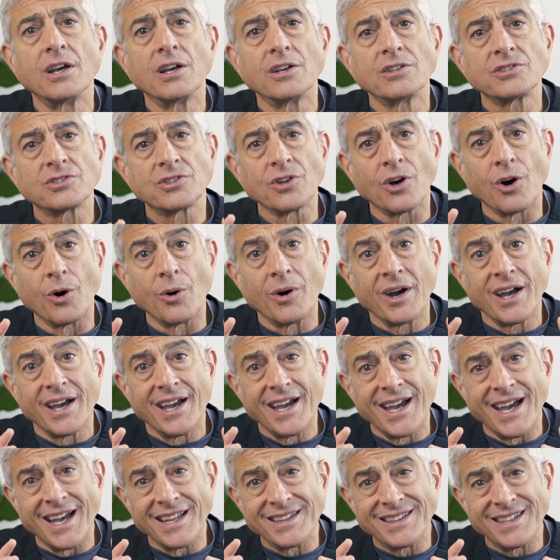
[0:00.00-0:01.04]
So
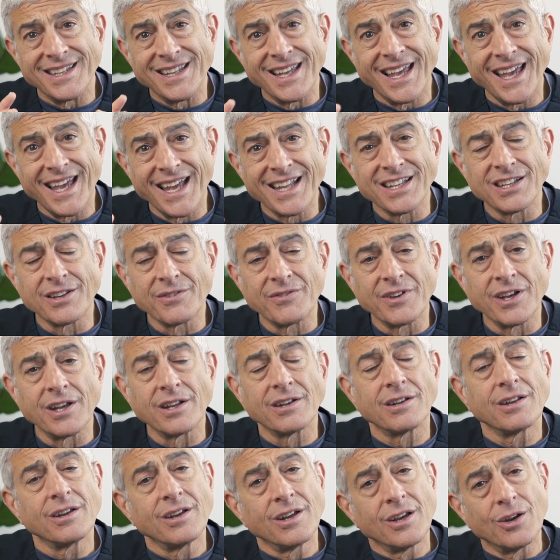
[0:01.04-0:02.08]
at the end of
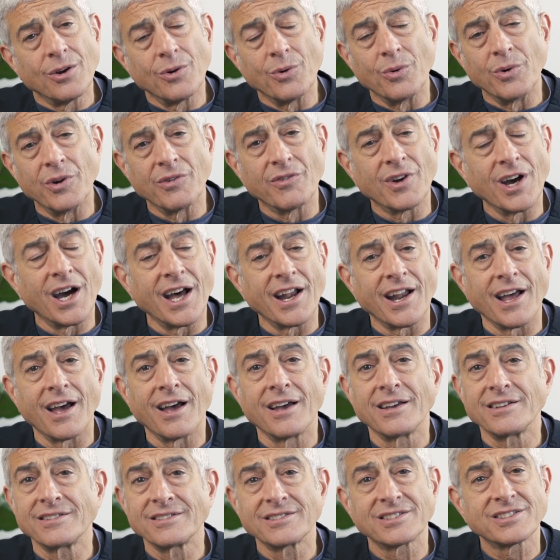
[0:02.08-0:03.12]
it, we've got
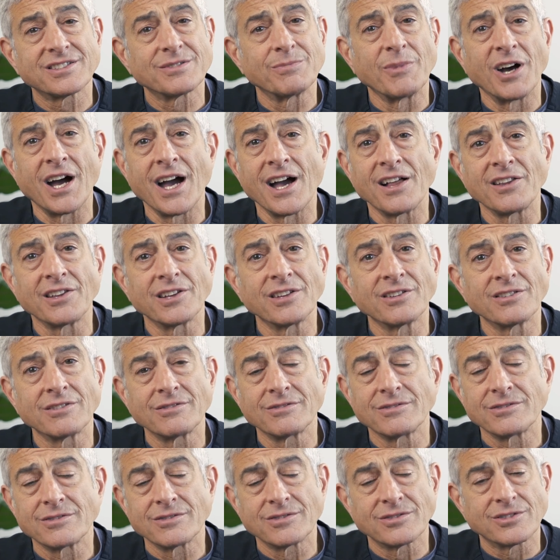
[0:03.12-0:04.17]
a smiling,
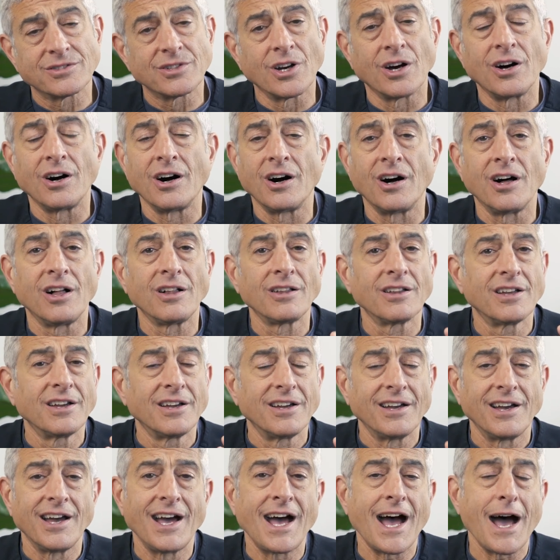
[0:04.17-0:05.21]
tall,
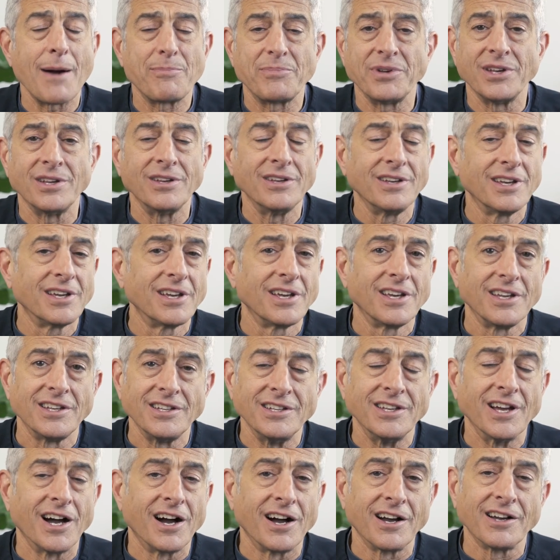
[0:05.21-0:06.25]
happy,
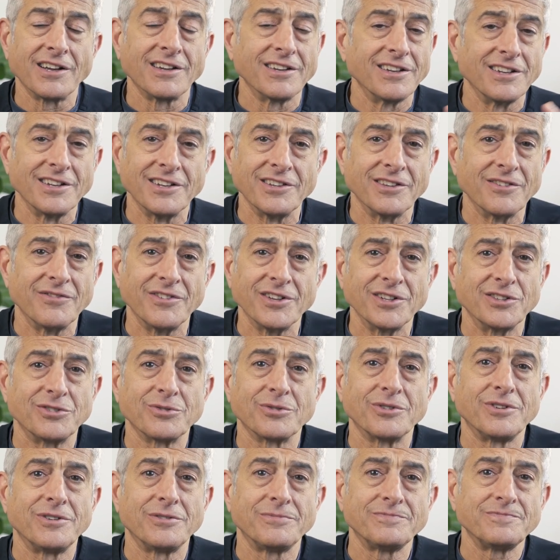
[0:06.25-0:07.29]
young
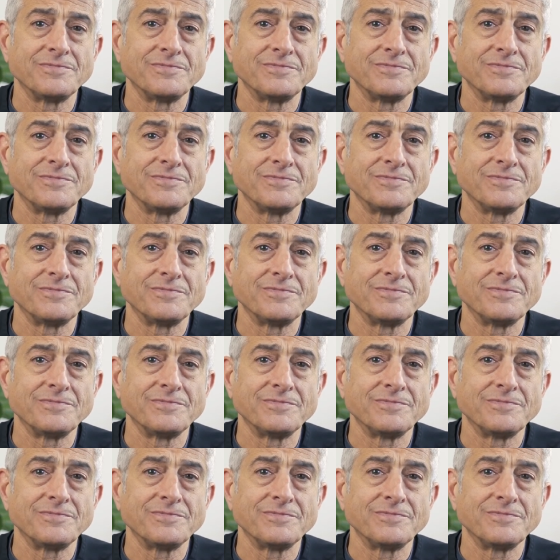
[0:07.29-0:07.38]
individual.